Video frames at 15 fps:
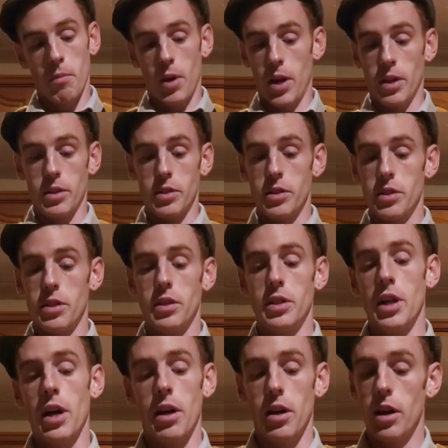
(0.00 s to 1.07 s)
And
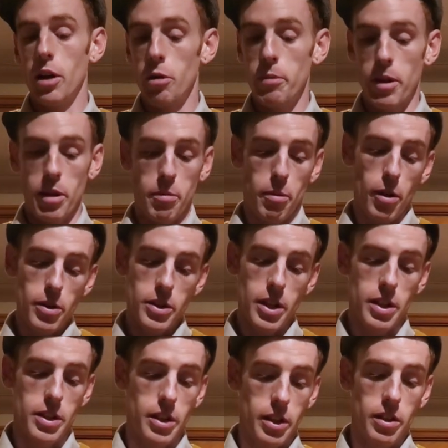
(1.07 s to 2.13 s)
yeah, a little bit of the
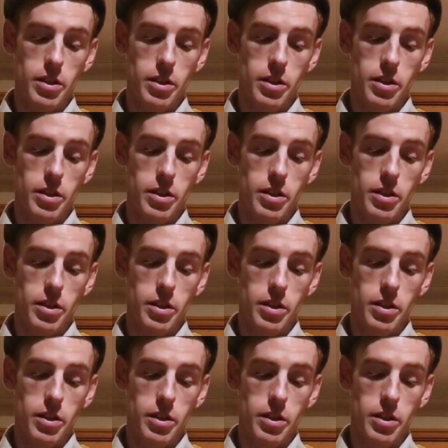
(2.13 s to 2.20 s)
processing.